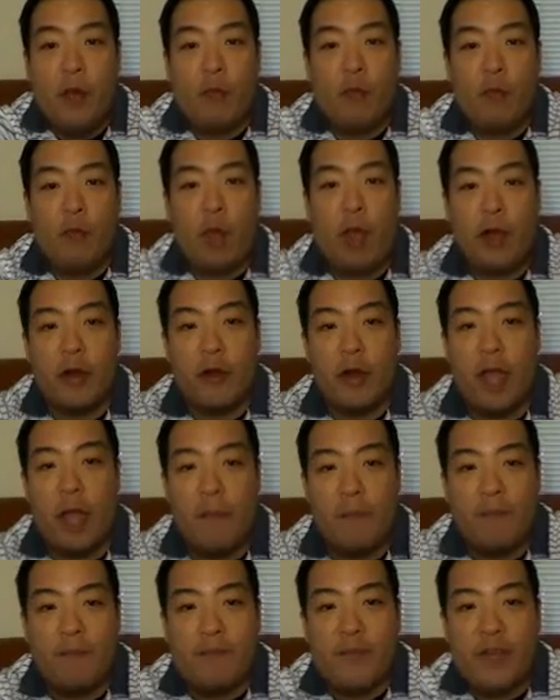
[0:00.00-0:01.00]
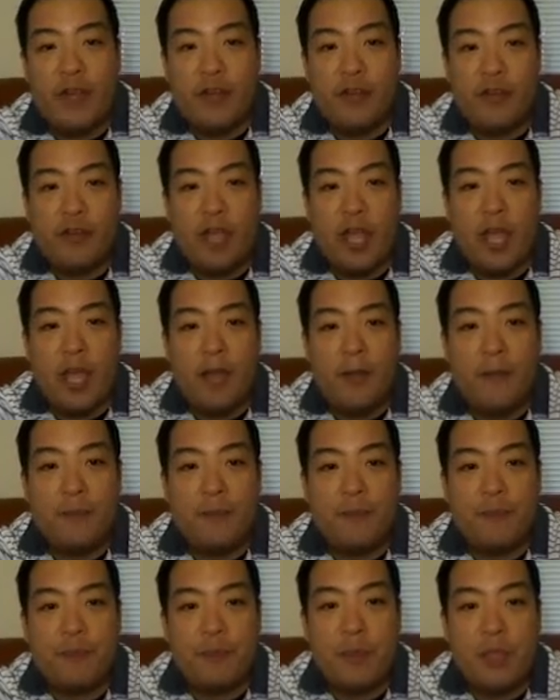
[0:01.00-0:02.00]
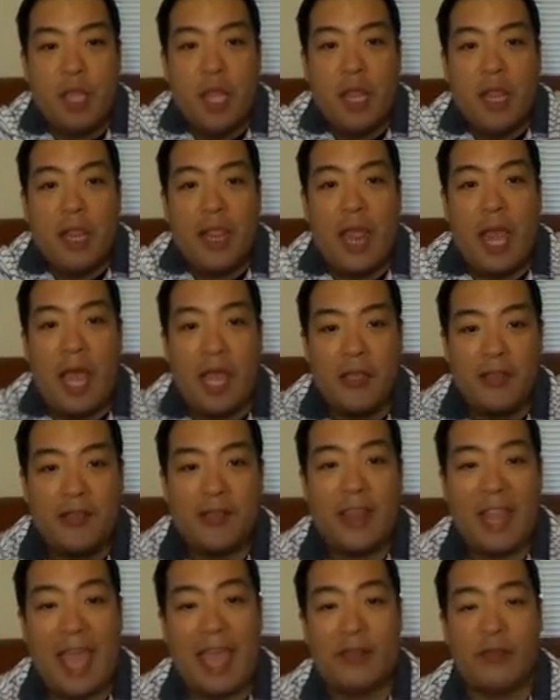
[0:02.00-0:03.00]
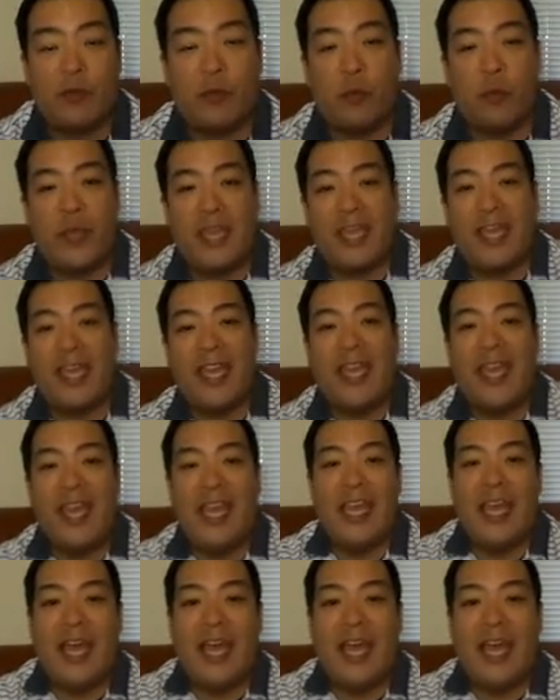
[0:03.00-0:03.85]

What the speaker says: runner-up finish last week